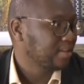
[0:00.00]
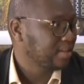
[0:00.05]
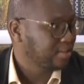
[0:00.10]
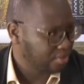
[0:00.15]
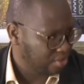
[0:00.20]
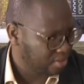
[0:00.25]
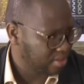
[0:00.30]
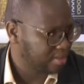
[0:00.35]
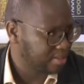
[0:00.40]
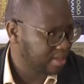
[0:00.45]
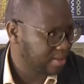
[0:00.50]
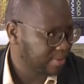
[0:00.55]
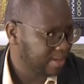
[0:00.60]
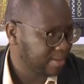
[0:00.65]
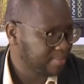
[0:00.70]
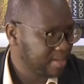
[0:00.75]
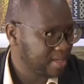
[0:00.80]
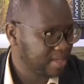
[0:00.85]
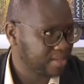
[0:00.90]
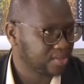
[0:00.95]
Do you understand what I
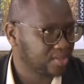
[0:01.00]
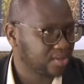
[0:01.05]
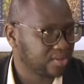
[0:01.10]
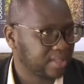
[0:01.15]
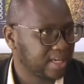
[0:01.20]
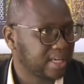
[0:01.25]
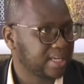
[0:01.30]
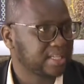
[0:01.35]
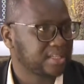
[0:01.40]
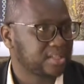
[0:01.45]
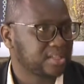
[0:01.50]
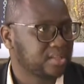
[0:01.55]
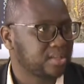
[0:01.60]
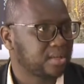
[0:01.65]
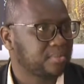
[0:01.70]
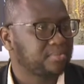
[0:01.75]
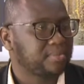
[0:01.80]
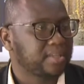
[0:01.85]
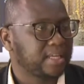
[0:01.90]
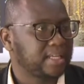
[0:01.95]
mean? So that is
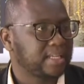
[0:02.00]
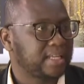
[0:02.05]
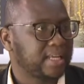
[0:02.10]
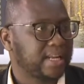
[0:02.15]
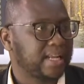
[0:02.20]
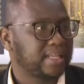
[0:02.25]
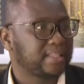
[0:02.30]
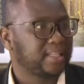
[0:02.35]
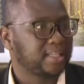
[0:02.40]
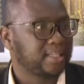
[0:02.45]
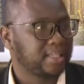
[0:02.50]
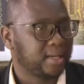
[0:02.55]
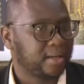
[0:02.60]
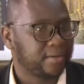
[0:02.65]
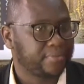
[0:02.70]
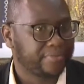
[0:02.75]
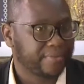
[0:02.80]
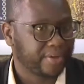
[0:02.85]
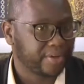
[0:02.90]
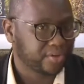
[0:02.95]
something that I think that our
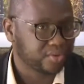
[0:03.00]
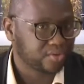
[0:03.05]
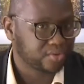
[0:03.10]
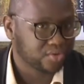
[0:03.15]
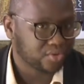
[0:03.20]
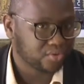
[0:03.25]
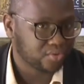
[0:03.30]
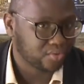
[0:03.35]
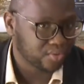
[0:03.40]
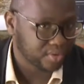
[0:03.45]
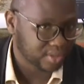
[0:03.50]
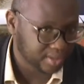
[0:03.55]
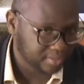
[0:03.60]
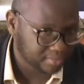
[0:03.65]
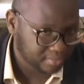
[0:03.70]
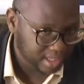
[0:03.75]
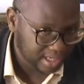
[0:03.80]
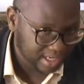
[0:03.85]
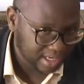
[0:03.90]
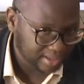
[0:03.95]
federal schools and,
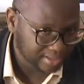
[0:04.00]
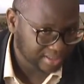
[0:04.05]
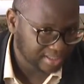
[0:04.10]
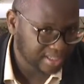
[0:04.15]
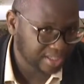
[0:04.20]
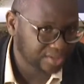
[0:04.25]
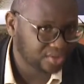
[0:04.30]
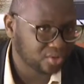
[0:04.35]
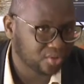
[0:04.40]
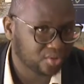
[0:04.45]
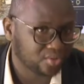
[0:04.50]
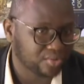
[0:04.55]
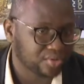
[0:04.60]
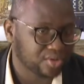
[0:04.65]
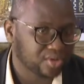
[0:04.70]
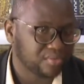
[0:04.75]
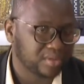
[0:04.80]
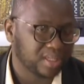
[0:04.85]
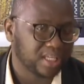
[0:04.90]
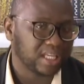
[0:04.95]
and our state schools
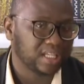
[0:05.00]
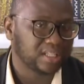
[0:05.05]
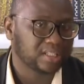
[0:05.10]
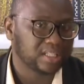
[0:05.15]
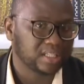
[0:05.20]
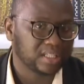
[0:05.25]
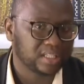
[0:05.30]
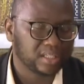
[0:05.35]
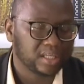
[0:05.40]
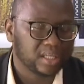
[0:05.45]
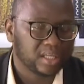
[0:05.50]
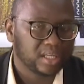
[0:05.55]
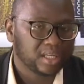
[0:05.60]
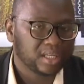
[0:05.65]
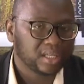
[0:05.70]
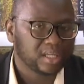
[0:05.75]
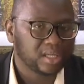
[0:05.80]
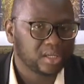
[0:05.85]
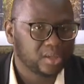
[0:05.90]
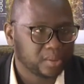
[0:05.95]
should begin to
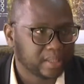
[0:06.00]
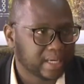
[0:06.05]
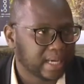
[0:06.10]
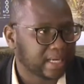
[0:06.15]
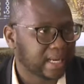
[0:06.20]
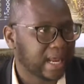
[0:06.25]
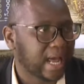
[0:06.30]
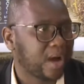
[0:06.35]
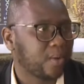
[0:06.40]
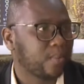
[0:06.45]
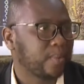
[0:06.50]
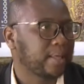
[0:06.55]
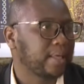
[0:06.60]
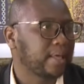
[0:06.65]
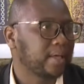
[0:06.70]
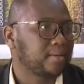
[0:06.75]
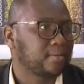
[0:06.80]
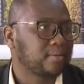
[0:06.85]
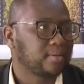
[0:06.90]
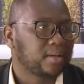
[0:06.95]
look at how we
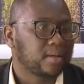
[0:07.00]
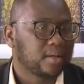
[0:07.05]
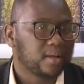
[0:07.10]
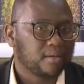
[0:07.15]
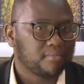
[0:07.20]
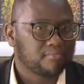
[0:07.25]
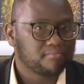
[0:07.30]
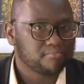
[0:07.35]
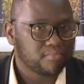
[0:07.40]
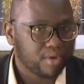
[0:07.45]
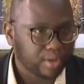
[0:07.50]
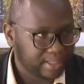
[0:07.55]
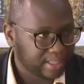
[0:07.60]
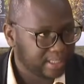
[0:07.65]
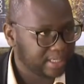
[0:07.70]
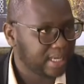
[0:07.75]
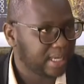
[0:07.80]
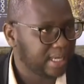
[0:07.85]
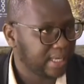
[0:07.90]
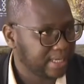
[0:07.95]
can
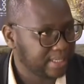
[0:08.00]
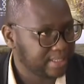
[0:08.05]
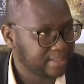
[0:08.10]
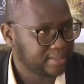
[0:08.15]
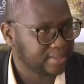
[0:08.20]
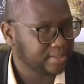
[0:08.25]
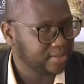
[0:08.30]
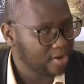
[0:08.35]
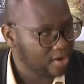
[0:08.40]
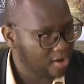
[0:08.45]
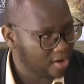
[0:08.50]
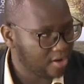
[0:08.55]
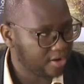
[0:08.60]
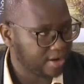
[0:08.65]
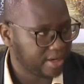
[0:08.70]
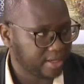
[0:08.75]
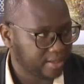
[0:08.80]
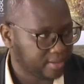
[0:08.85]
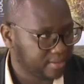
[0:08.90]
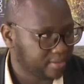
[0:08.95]
modernize learning.